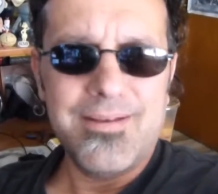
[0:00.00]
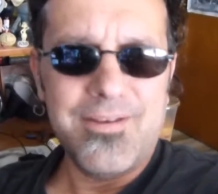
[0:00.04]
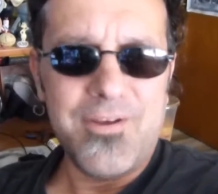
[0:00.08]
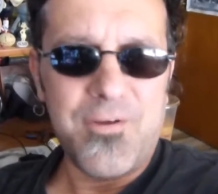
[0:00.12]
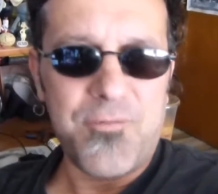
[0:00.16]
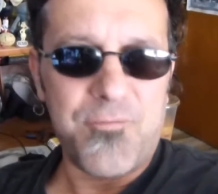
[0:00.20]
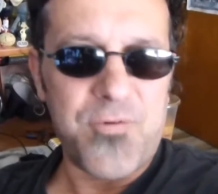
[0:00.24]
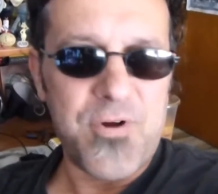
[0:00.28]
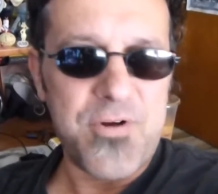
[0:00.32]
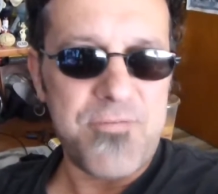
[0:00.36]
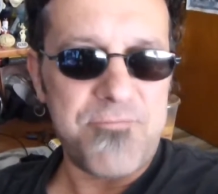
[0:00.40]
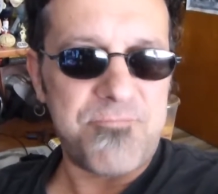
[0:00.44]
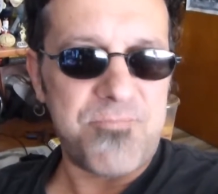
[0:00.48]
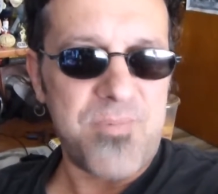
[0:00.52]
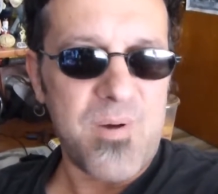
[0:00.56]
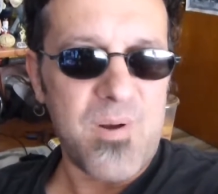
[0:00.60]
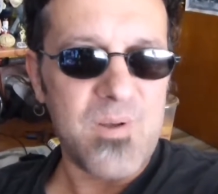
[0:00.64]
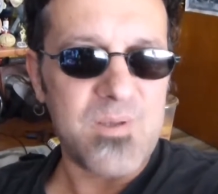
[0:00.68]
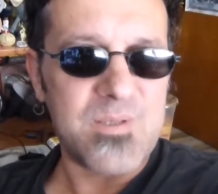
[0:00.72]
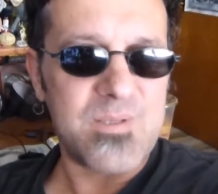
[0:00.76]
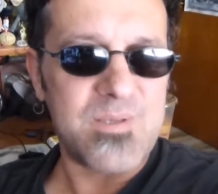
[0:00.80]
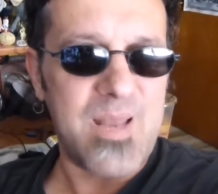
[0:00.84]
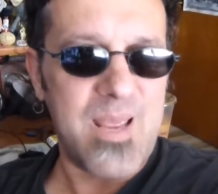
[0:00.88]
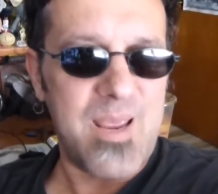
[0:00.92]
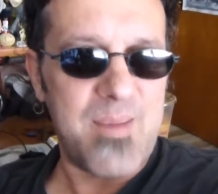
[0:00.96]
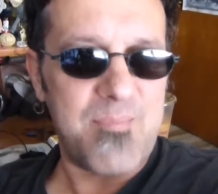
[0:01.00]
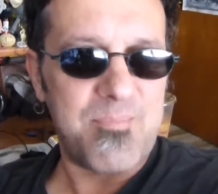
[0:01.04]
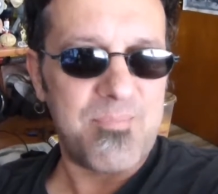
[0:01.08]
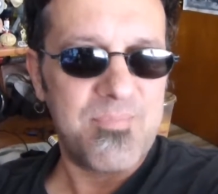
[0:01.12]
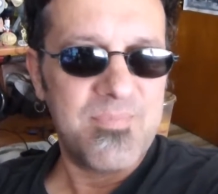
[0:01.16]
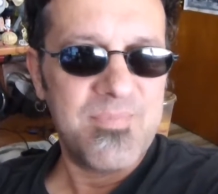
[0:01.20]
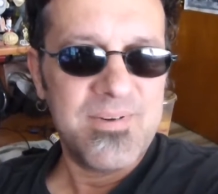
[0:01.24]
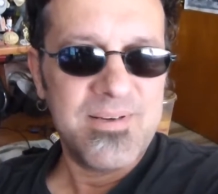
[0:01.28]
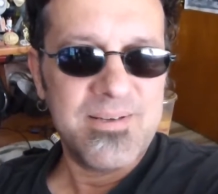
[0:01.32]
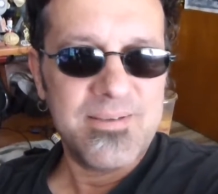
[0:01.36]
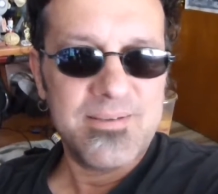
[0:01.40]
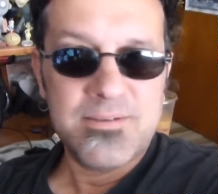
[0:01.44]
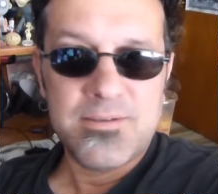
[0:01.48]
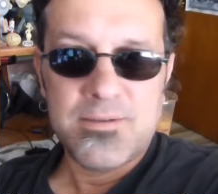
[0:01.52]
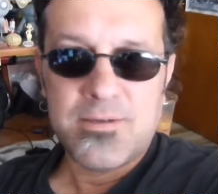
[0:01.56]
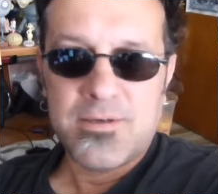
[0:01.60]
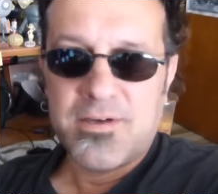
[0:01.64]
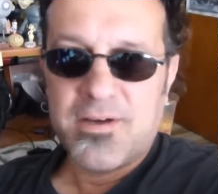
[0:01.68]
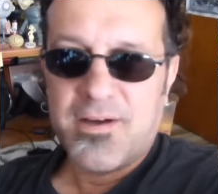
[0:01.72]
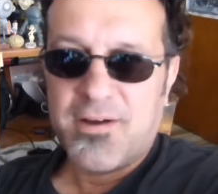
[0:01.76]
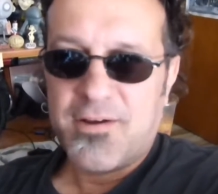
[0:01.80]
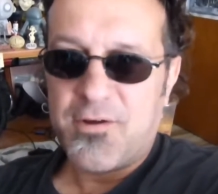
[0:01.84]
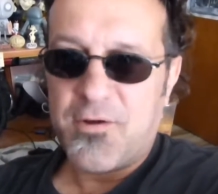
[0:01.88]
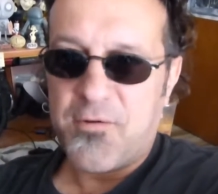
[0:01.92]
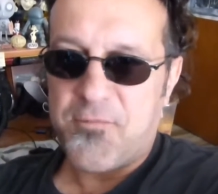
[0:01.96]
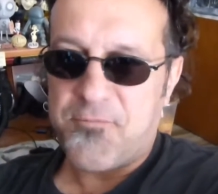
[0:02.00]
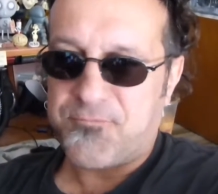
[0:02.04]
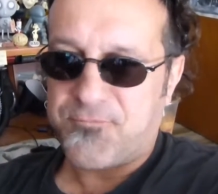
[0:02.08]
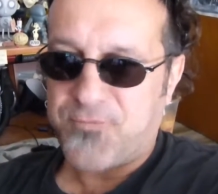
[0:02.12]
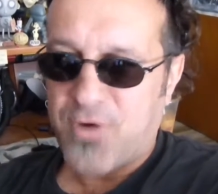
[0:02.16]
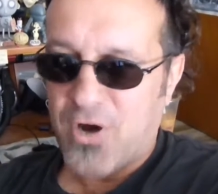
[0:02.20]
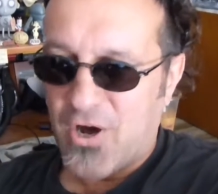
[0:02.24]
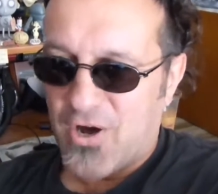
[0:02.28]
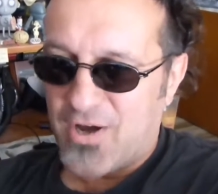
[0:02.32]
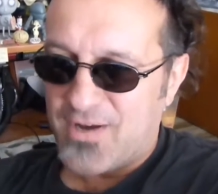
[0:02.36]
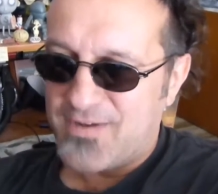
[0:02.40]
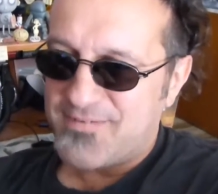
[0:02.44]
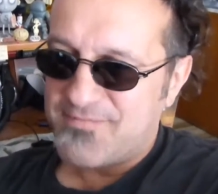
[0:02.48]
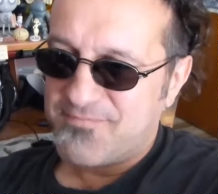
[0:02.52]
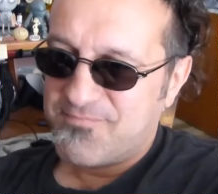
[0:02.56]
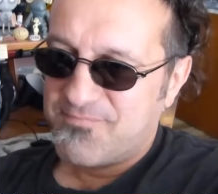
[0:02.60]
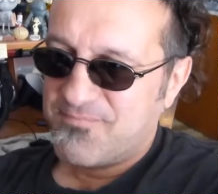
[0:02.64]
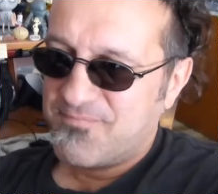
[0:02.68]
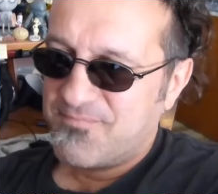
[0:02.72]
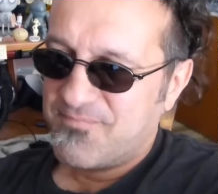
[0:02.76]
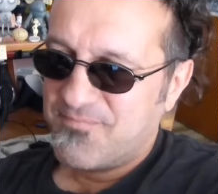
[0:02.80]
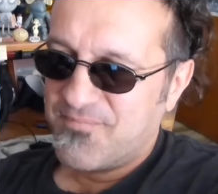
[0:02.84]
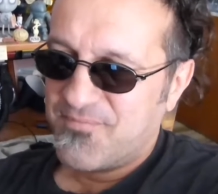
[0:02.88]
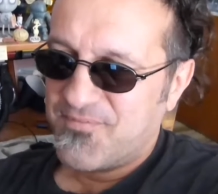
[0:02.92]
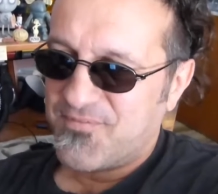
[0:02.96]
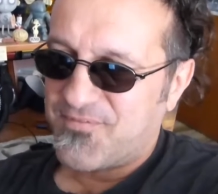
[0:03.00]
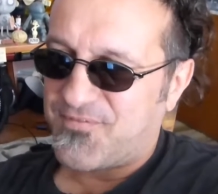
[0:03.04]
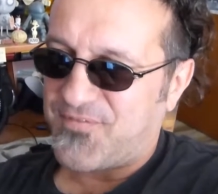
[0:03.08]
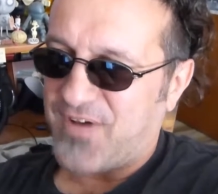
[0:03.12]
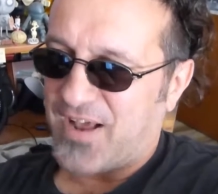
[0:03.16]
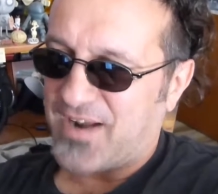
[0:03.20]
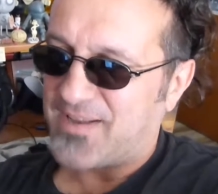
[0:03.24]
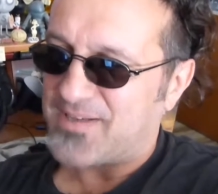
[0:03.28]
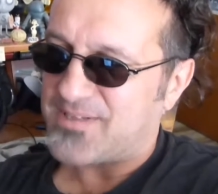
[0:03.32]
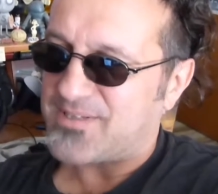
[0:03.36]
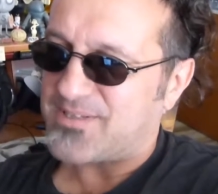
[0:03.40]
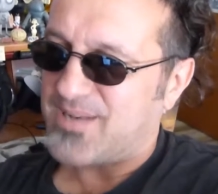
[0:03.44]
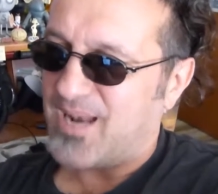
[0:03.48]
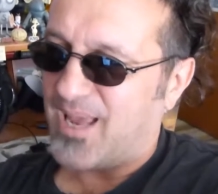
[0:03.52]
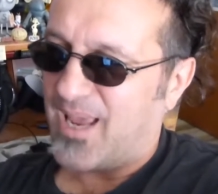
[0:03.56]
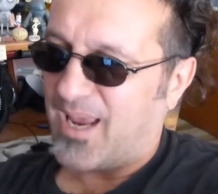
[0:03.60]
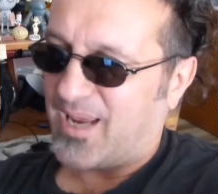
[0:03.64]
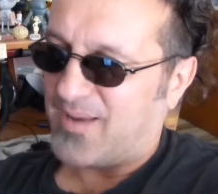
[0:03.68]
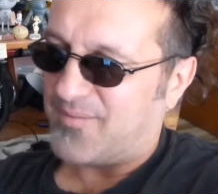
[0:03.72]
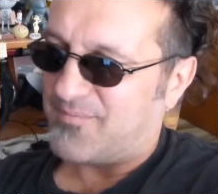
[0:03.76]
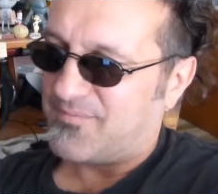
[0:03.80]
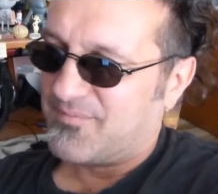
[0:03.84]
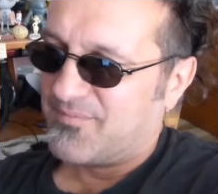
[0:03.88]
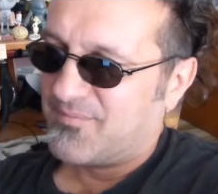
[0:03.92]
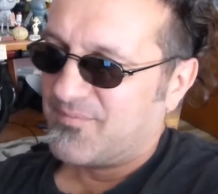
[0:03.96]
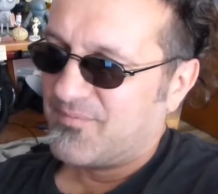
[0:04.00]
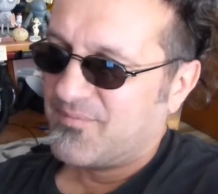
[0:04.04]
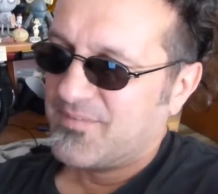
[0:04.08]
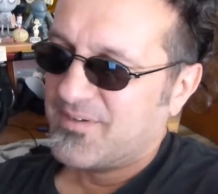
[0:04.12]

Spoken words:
Your foot fell asleep. Your foot fell asleep.